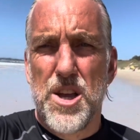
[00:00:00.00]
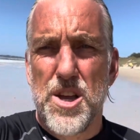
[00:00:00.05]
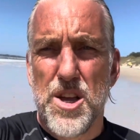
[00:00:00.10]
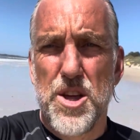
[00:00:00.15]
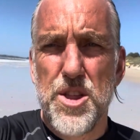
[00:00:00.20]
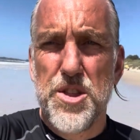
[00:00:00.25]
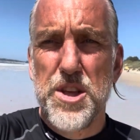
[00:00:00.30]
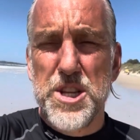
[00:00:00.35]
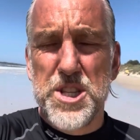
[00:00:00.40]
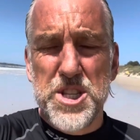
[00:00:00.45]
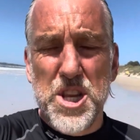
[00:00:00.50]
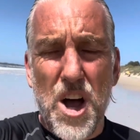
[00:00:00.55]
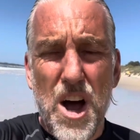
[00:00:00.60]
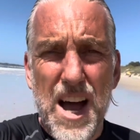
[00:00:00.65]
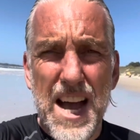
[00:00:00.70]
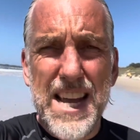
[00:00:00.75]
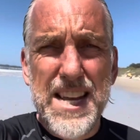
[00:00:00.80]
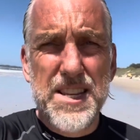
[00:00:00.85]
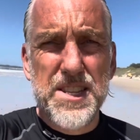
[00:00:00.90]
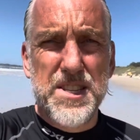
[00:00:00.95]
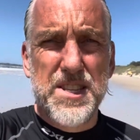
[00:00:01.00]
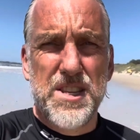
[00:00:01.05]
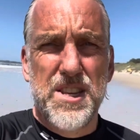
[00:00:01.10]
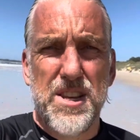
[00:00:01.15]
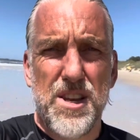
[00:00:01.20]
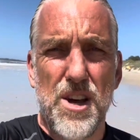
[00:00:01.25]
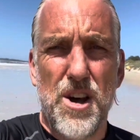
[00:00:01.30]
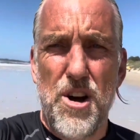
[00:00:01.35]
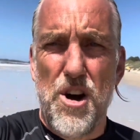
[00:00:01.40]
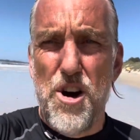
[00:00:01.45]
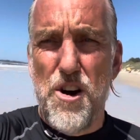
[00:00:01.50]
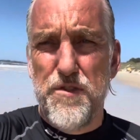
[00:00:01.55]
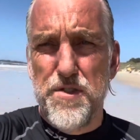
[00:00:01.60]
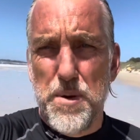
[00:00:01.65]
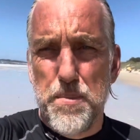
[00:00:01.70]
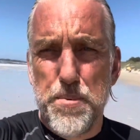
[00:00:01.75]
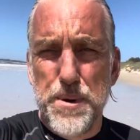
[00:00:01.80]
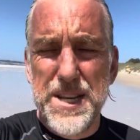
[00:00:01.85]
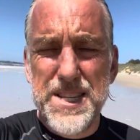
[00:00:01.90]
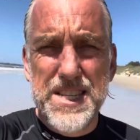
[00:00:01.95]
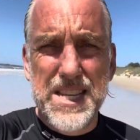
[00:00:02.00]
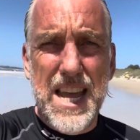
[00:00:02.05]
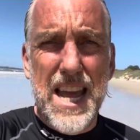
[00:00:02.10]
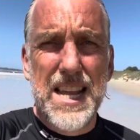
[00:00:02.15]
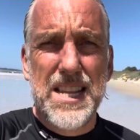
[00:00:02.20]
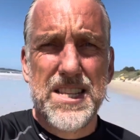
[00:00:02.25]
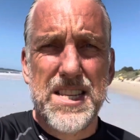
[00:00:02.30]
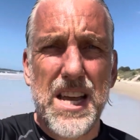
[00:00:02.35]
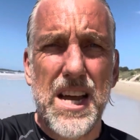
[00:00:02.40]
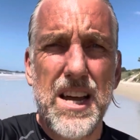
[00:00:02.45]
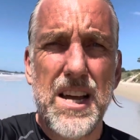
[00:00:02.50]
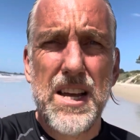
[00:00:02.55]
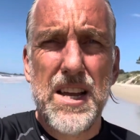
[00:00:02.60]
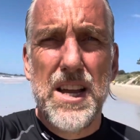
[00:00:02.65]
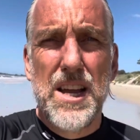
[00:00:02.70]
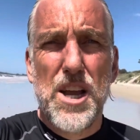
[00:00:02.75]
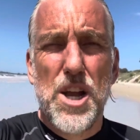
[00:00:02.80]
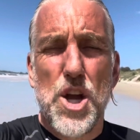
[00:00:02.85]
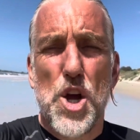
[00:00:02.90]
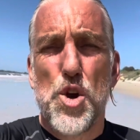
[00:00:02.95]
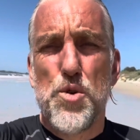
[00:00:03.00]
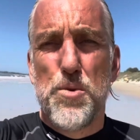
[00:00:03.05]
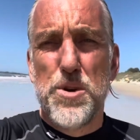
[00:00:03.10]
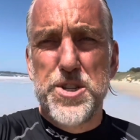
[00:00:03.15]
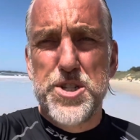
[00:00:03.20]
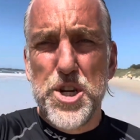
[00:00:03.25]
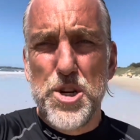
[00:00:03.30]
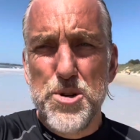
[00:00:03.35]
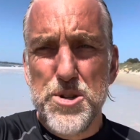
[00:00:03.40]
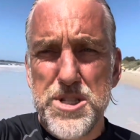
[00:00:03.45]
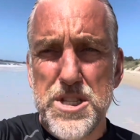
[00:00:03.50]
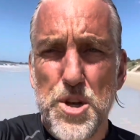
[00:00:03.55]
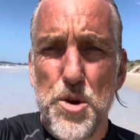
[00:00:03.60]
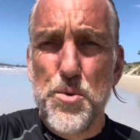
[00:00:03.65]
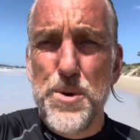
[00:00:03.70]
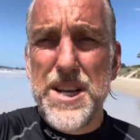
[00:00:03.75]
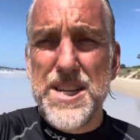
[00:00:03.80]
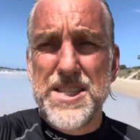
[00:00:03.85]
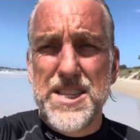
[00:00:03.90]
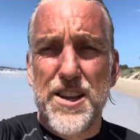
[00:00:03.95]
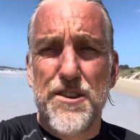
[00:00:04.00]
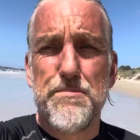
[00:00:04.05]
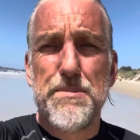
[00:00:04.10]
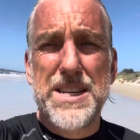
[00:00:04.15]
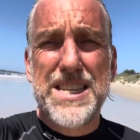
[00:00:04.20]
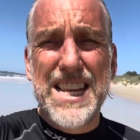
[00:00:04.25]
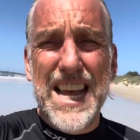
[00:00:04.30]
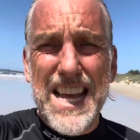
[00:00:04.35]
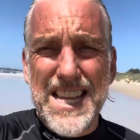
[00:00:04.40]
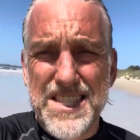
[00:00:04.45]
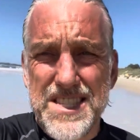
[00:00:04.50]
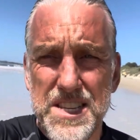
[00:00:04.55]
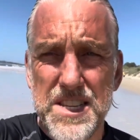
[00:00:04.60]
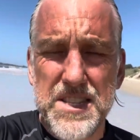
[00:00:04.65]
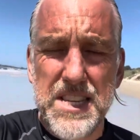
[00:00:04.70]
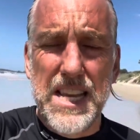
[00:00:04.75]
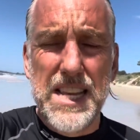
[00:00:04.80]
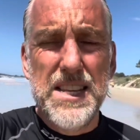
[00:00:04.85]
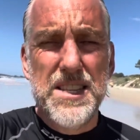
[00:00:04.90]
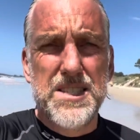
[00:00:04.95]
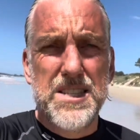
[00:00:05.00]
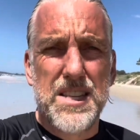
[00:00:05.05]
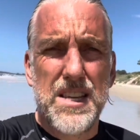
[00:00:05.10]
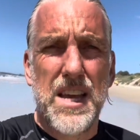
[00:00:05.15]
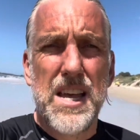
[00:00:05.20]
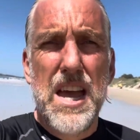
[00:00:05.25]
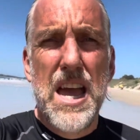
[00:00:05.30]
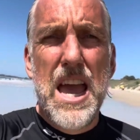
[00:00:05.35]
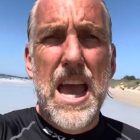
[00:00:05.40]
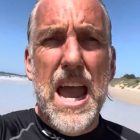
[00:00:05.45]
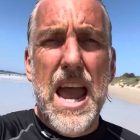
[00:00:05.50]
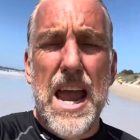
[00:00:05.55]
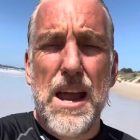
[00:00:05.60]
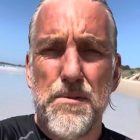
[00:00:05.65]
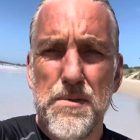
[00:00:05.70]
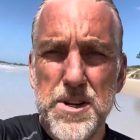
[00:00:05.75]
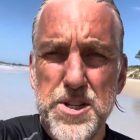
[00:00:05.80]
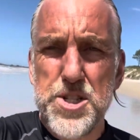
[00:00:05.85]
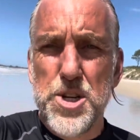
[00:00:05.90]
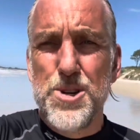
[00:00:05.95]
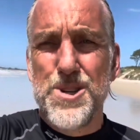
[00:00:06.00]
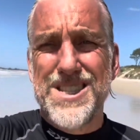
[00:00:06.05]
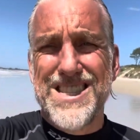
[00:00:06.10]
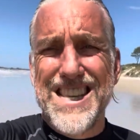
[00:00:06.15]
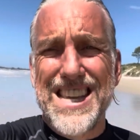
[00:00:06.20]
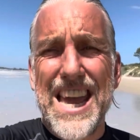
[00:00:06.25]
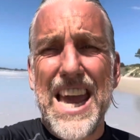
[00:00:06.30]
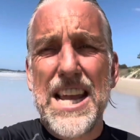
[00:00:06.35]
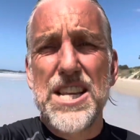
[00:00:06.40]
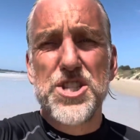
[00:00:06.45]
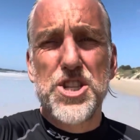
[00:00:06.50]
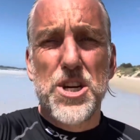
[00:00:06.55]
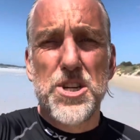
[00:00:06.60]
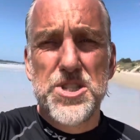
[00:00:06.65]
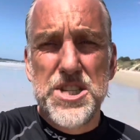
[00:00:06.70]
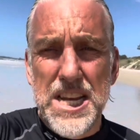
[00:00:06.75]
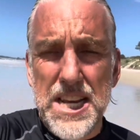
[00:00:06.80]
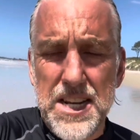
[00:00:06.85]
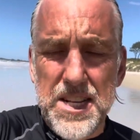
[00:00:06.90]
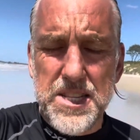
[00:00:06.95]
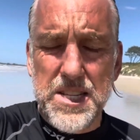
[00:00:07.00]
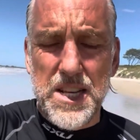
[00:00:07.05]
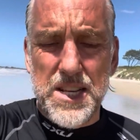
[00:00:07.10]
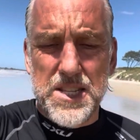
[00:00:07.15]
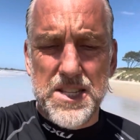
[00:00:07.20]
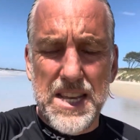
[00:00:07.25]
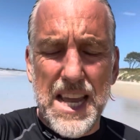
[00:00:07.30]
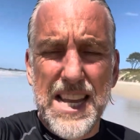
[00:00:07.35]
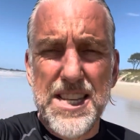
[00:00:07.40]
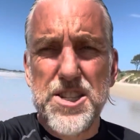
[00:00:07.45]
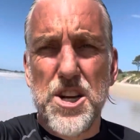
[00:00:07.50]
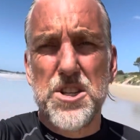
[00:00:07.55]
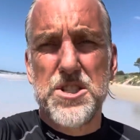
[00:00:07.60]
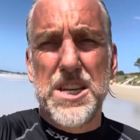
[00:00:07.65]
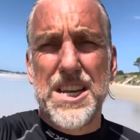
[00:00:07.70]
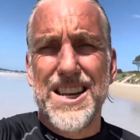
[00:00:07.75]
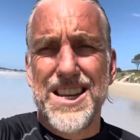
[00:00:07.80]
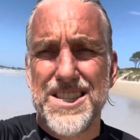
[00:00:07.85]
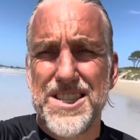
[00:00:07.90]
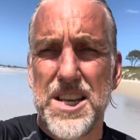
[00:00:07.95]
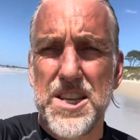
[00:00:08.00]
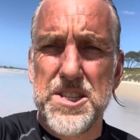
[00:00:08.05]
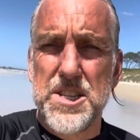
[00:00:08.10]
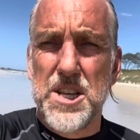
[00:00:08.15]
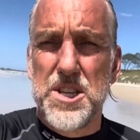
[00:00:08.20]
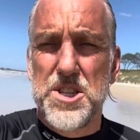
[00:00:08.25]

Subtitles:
the size of the breast cancer, reduced the risk of metastases, and reduced the angiogenesis. Angiogenesis